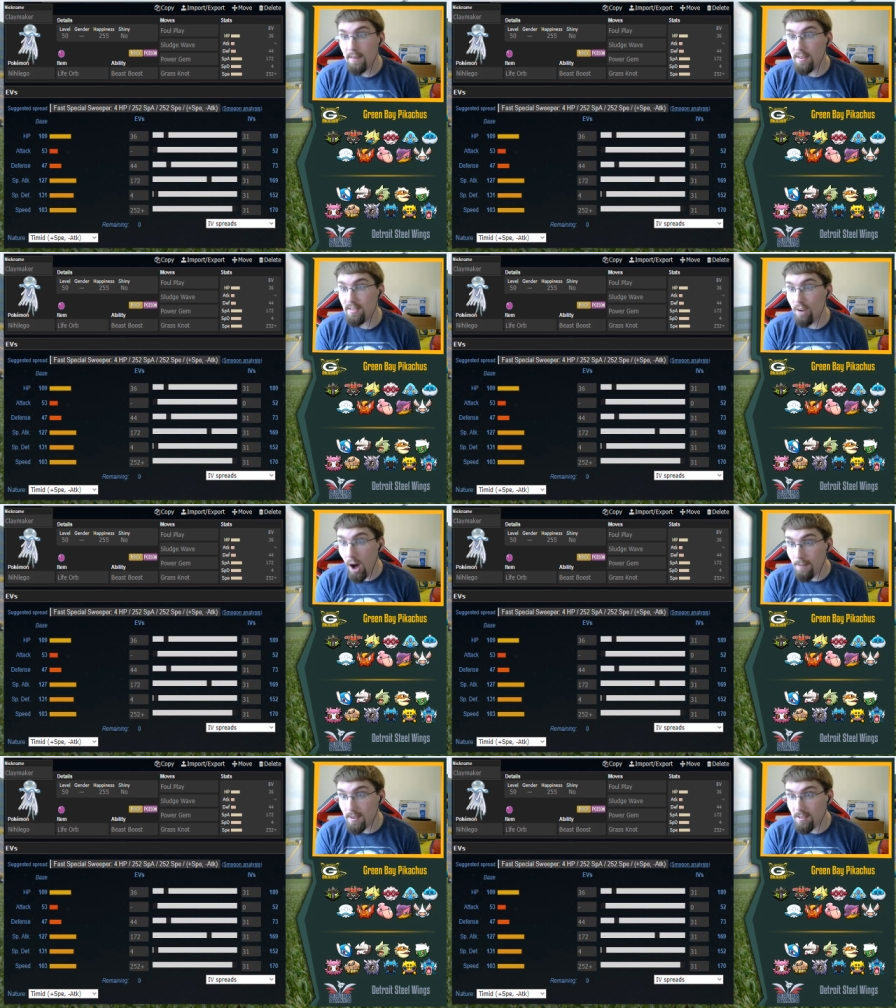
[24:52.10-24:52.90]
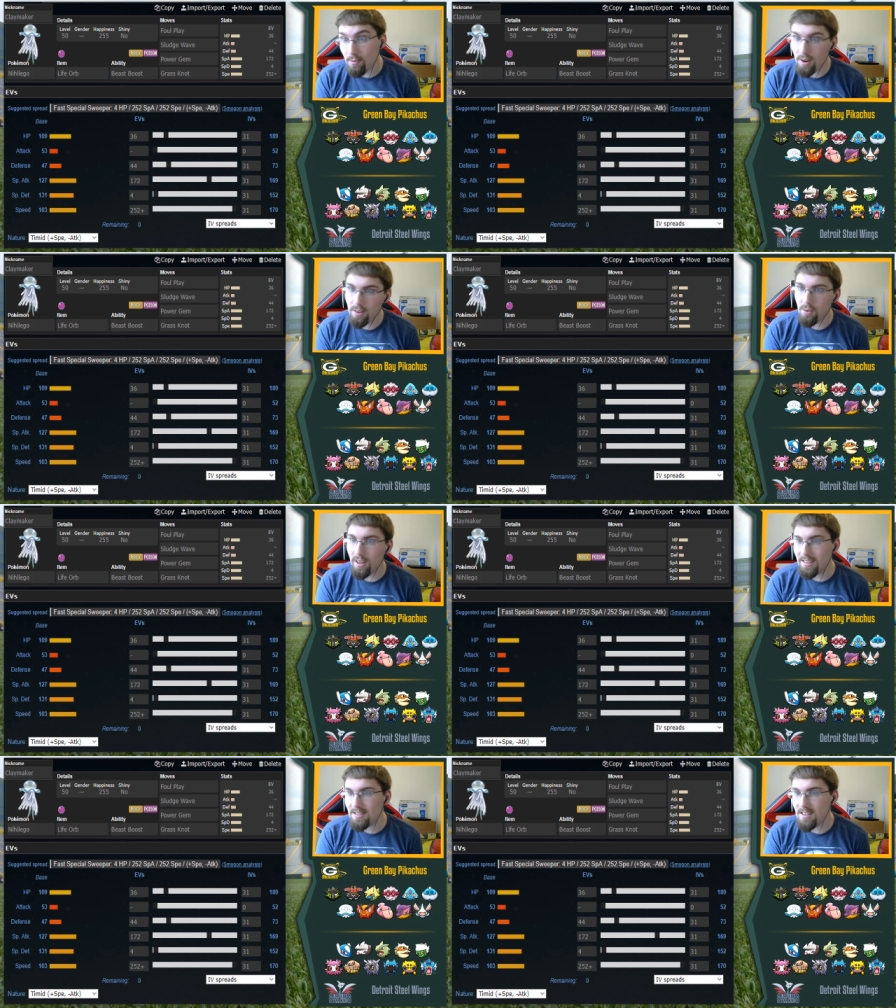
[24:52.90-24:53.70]
If he's an offensive one, he'll do
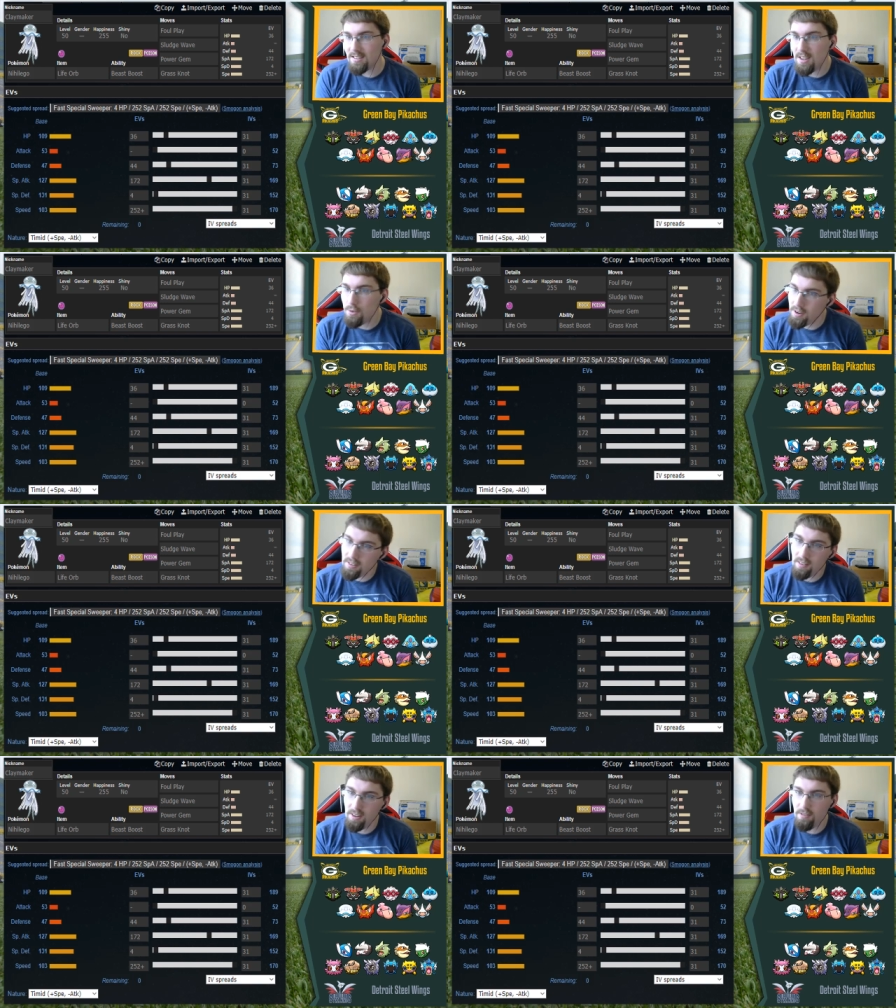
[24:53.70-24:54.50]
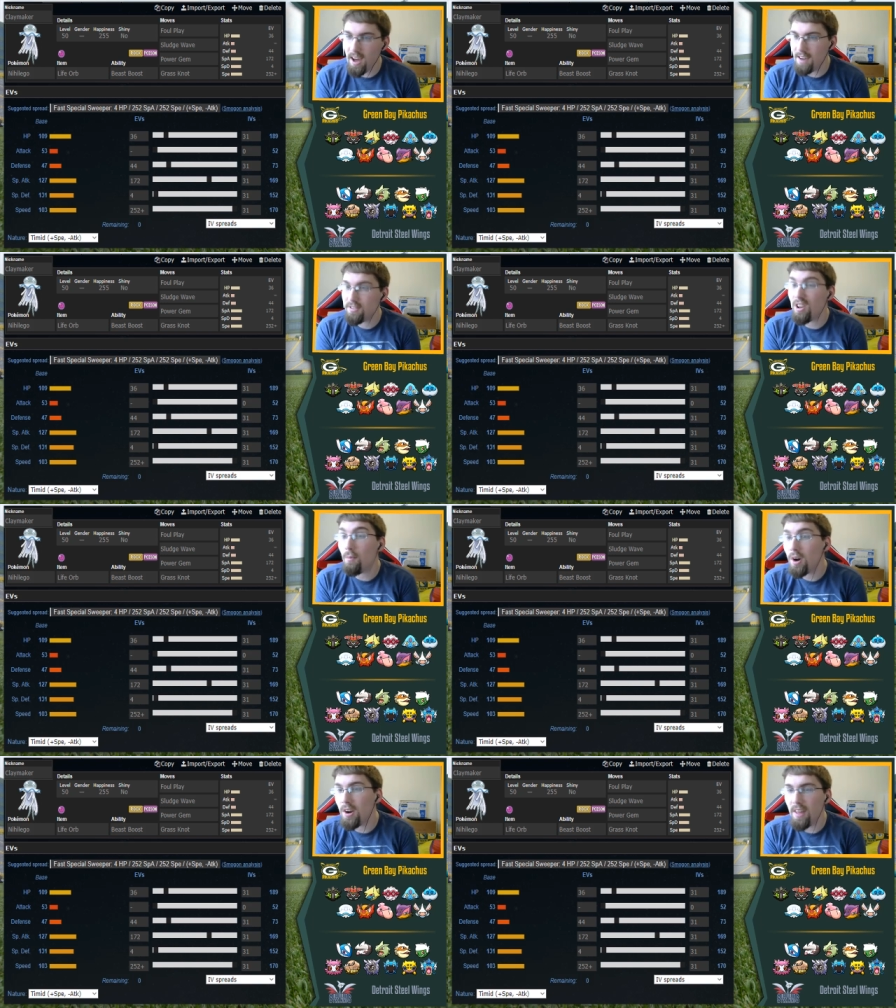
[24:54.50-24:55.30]
like 63 to 75,
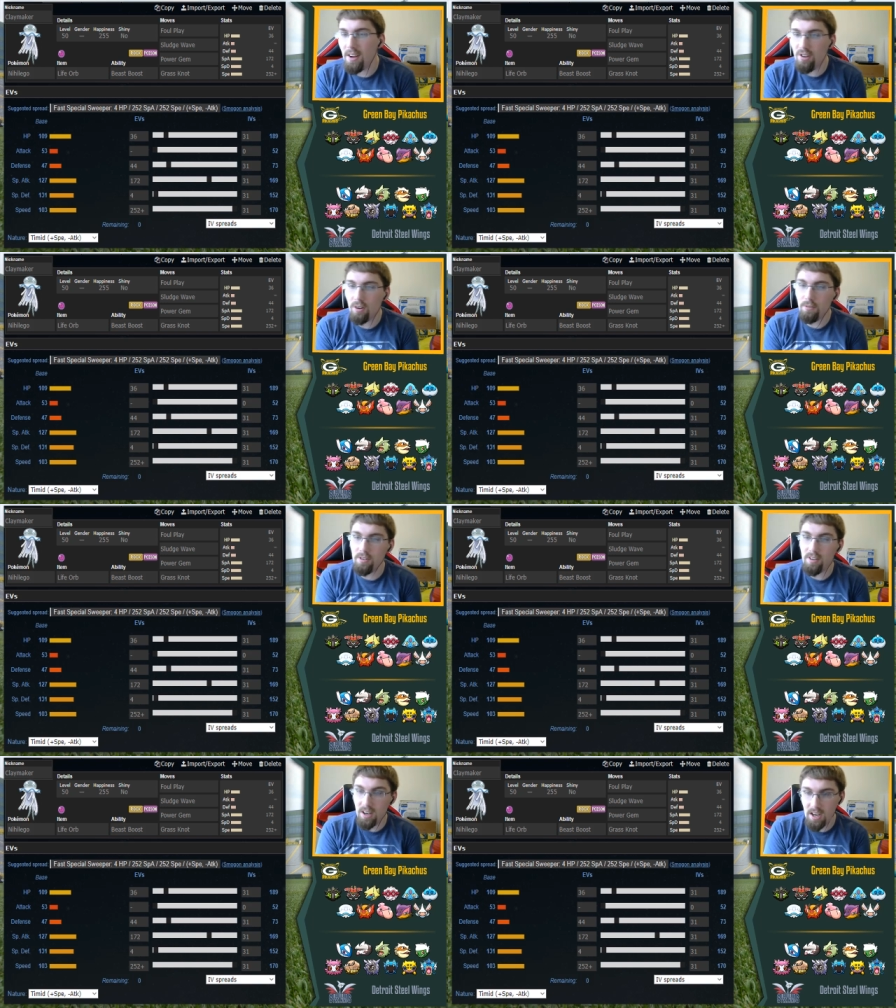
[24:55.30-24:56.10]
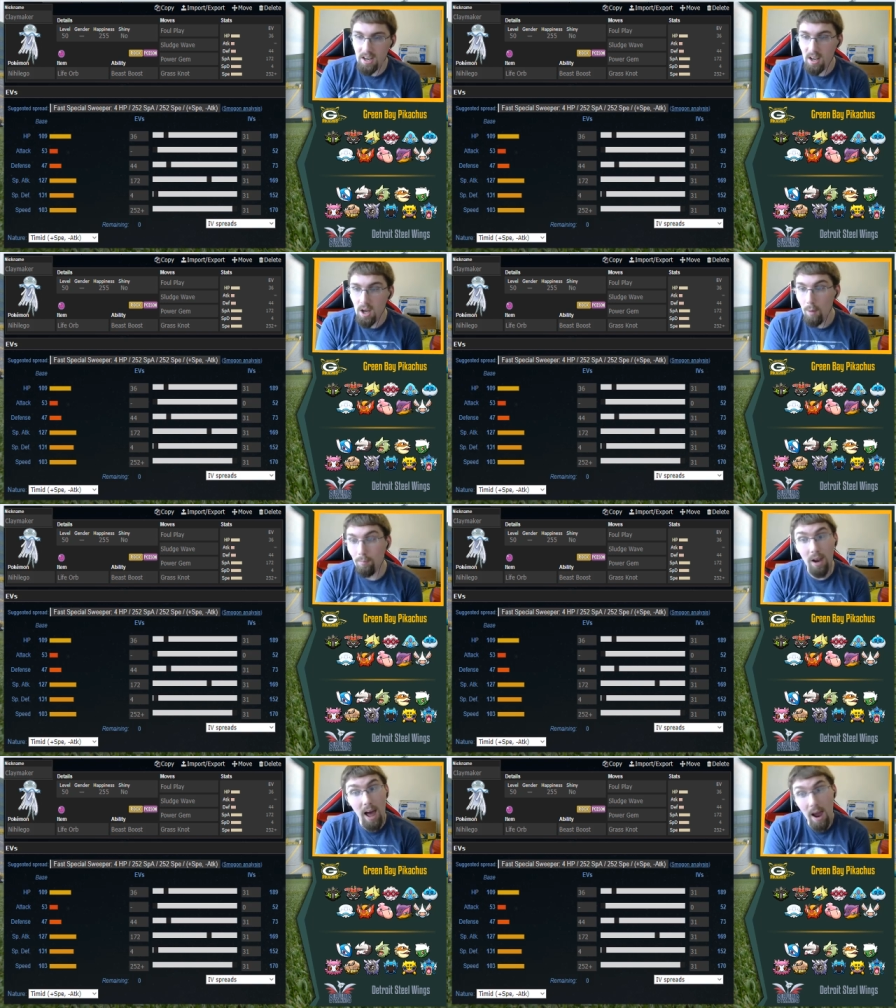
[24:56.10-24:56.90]
somewhere in that general vicinity.
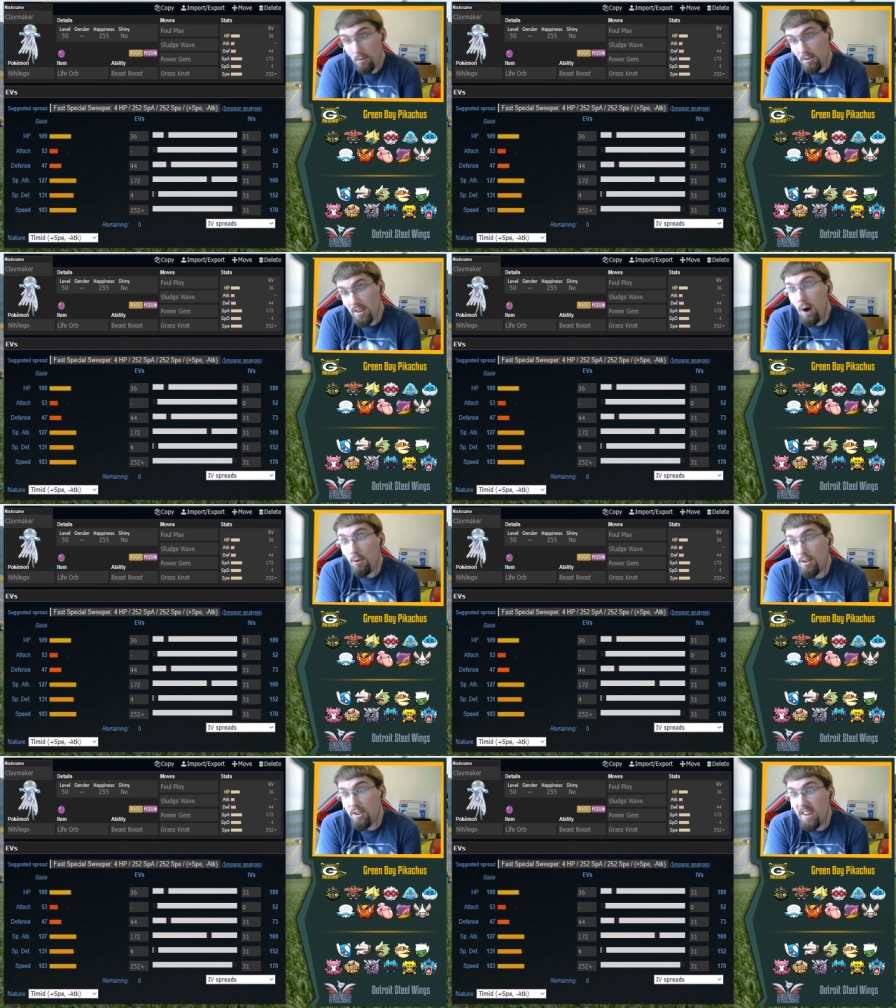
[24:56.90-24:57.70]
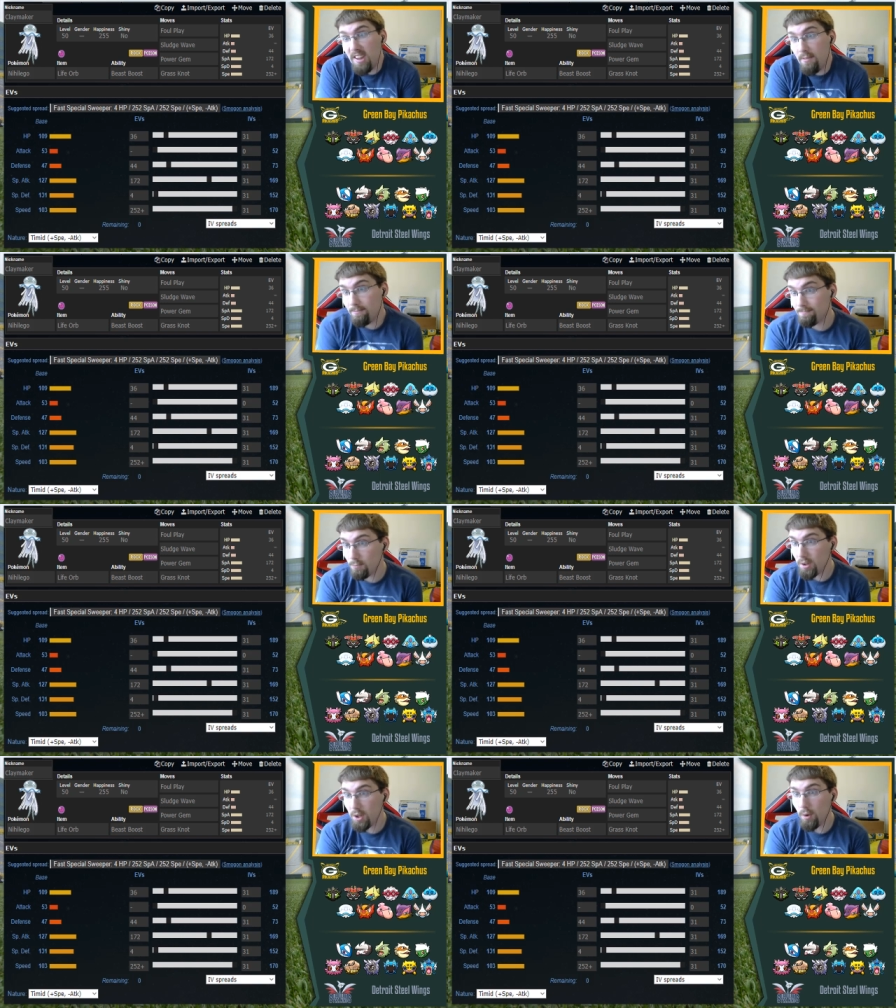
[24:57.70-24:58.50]
But I will scout the set
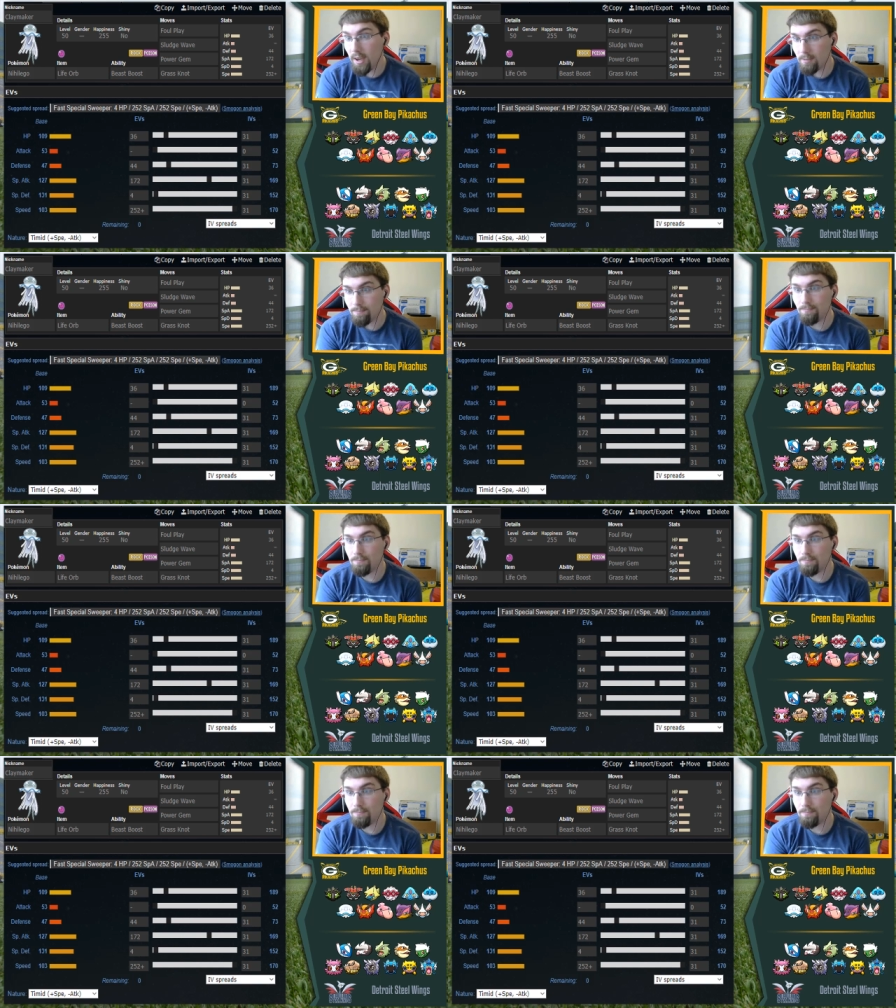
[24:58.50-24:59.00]
really quick.